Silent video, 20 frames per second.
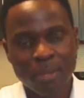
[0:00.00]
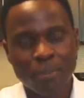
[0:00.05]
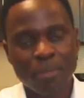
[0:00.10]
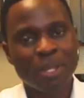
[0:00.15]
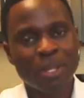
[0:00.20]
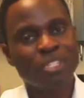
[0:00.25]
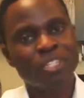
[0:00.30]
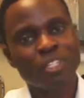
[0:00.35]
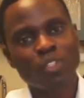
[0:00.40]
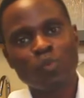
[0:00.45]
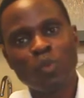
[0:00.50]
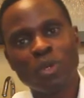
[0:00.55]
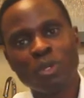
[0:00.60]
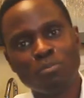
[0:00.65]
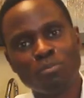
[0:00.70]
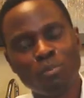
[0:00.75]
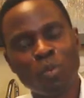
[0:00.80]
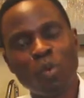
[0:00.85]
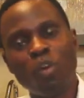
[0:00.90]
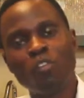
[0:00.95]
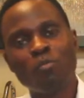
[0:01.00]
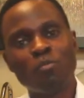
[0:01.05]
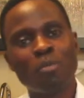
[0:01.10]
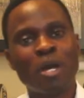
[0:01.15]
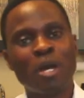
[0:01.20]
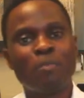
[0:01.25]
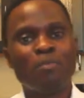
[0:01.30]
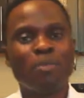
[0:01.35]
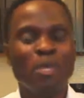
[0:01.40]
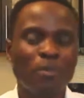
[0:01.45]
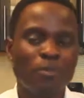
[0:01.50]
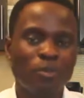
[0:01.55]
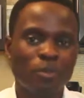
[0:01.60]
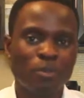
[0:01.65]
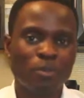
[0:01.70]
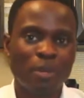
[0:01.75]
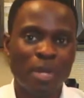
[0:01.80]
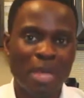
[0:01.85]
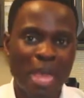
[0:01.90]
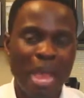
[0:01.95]
But I just want more of my
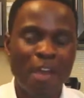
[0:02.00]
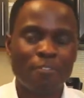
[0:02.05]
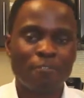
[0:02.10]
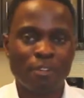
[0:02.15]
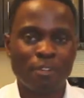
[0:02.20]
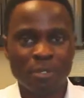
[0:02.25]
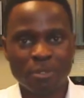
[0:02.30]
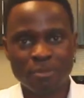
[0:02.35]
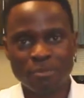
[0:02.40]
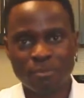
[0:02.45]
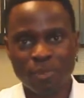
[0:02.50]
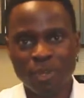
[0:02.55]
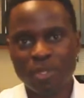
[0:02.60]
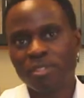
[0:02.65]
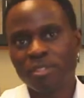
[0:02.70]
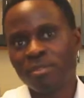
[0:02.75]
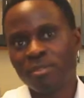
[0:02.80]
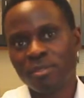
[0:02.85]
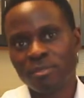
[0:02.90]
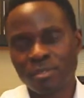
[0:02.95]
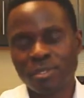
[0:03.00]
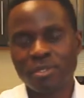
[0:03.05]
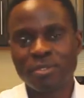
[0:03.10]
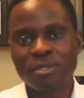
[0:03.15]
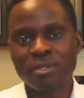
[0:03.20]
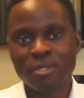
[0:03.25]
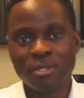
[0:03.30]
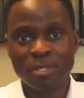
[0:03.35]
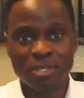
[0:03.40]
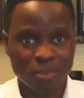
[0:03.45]
people, my African brothers and sisters,